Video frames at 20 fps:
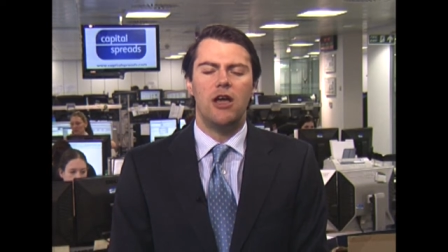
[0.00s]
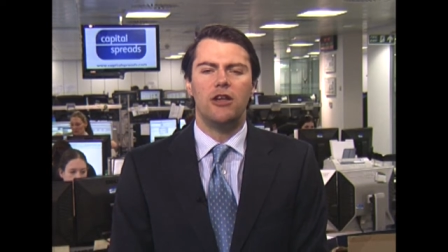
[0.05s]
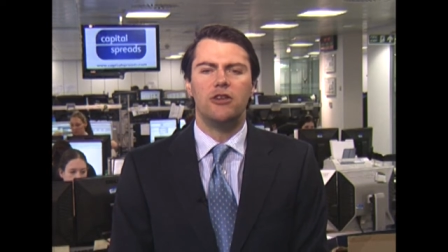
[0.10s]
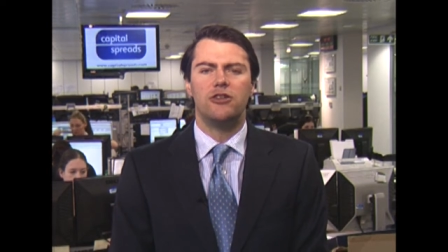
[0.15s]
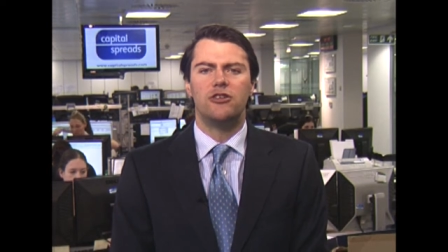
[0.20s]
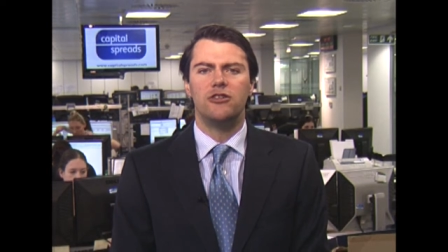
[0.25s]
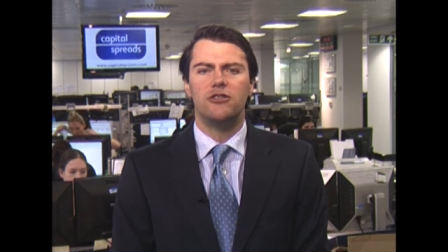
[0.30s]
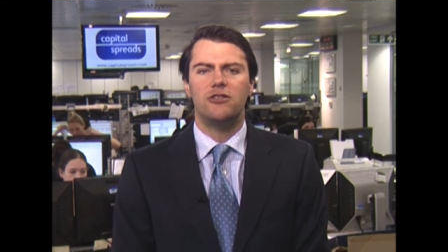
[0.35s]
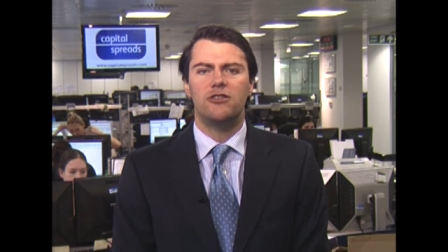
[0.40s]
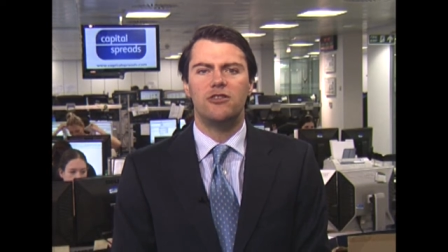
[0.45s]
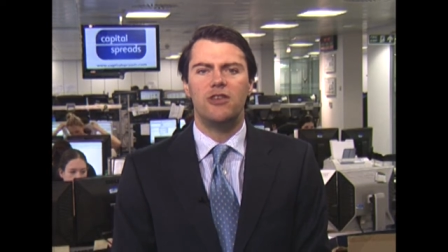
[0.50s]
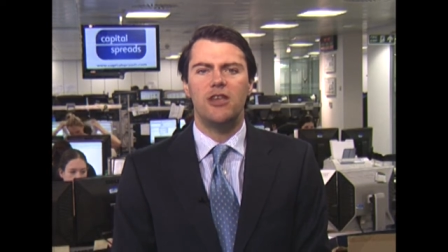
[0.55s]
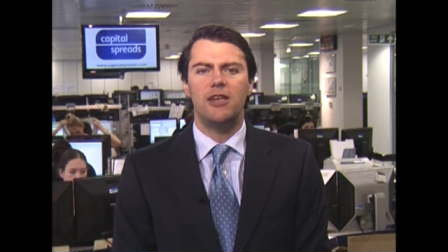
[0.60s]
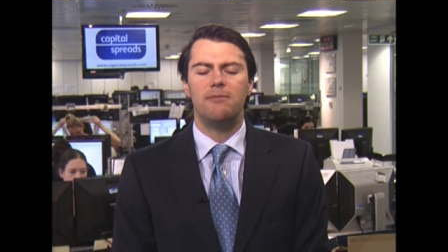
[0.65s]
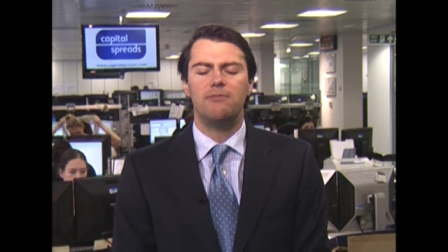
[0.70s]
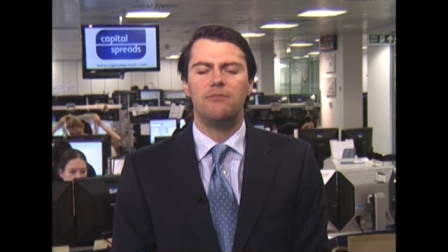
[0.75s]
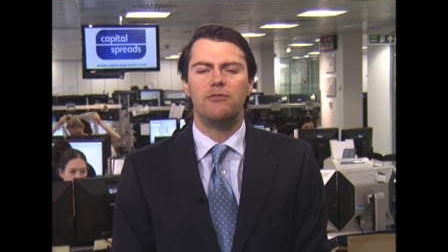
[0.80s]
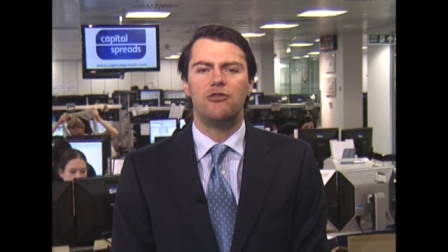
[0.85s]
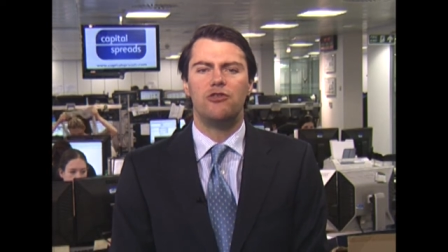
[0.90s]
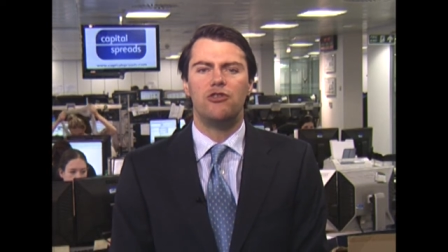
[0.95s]
just
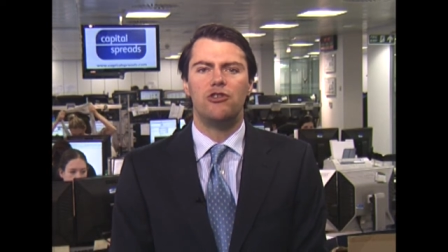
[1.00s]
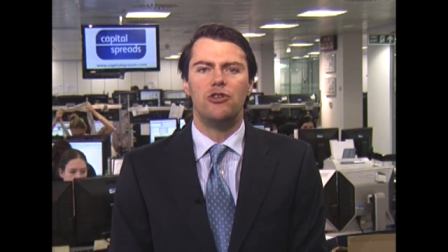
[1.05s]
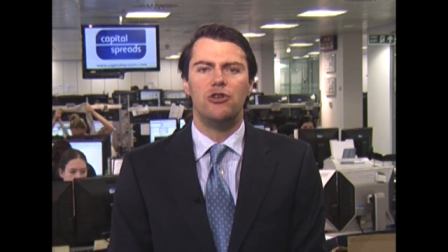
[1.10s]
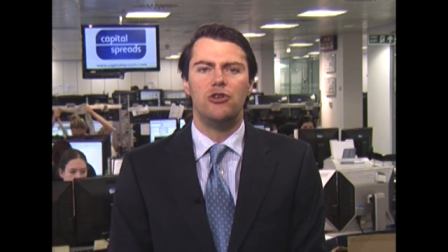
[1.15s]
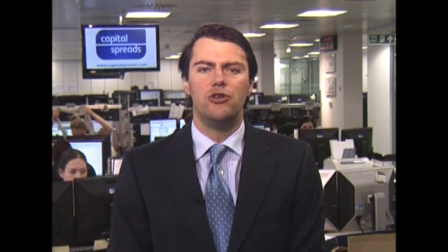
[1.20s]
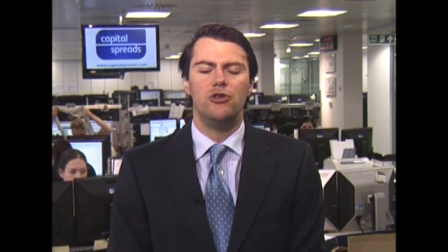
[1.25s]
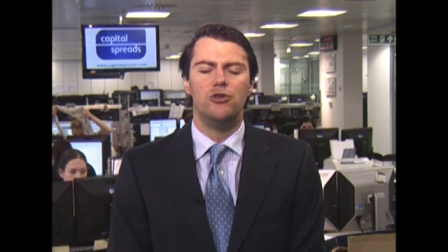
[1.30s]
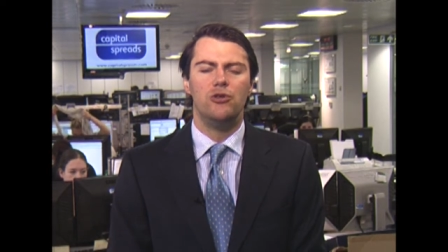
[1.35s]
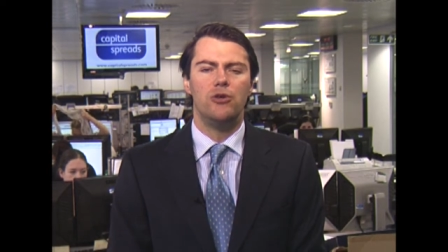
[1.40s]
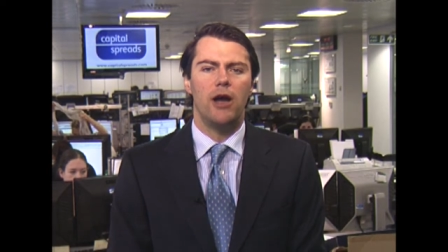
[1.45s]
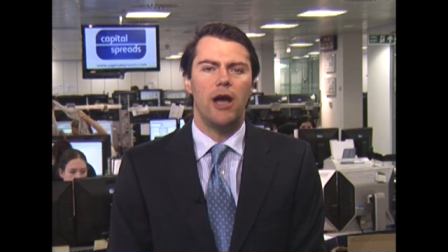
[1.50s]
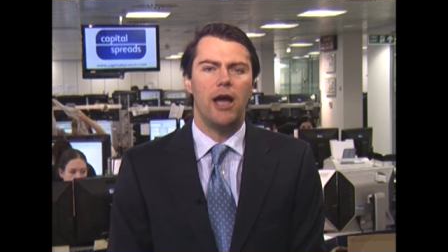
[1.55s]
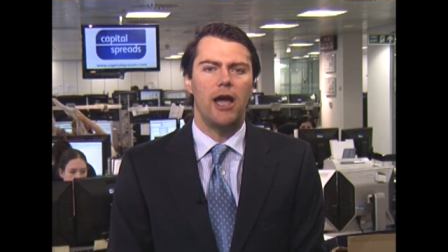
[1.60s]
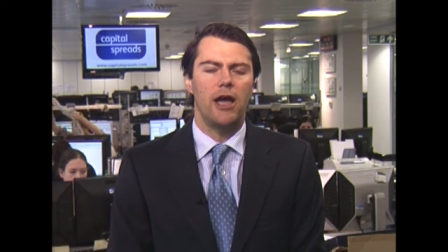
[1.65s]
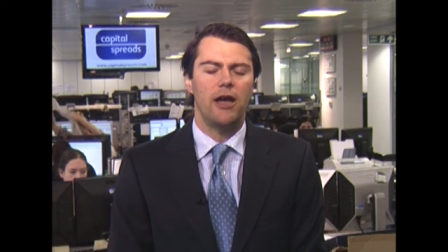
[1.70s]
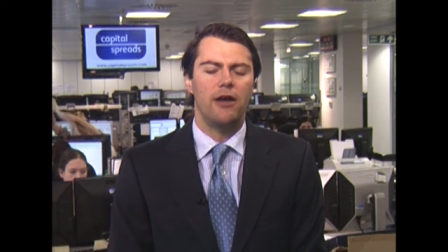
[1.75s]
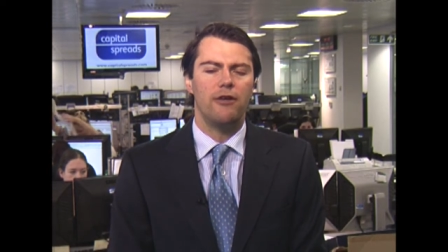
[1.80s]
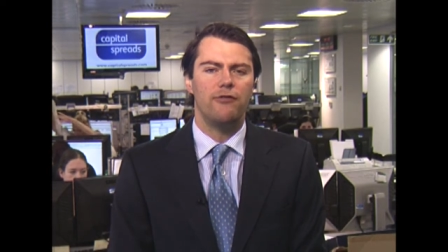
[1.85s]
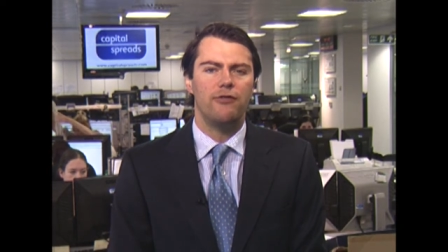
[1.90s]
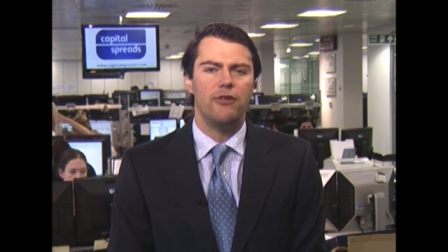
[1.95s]
seem to
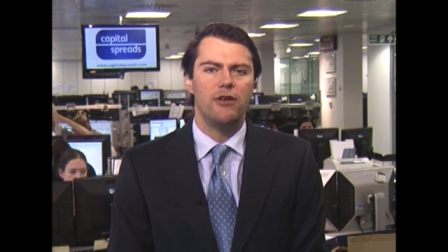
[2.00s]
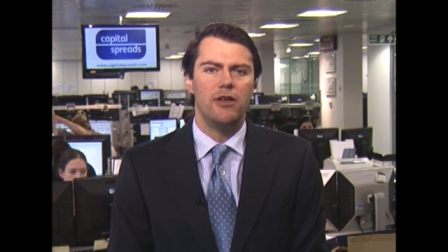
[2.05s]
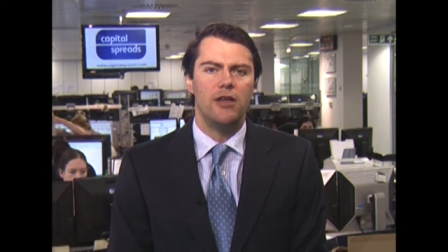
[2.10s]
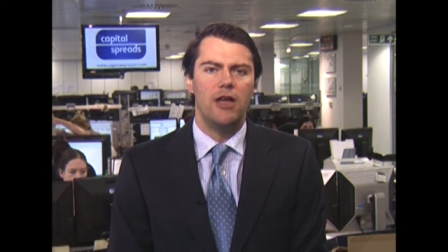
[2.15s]
have